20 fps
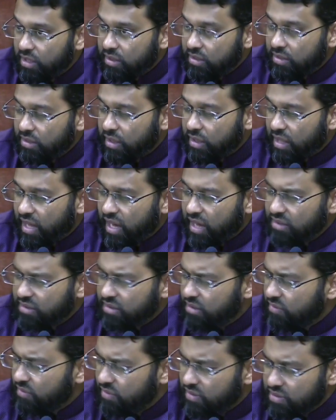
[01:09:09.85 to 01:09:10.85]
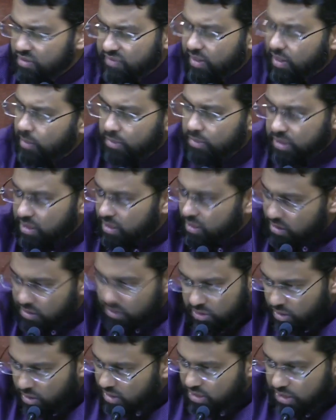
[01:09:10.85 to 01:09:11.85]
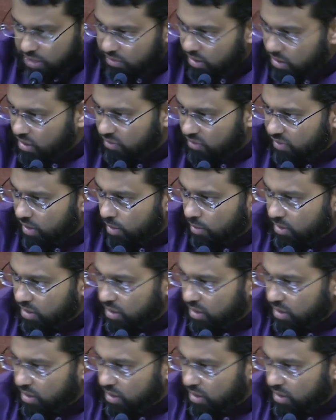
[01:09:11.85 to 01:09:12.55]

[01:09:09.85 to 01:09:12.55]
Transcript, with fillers: the last of his family. He does not have any family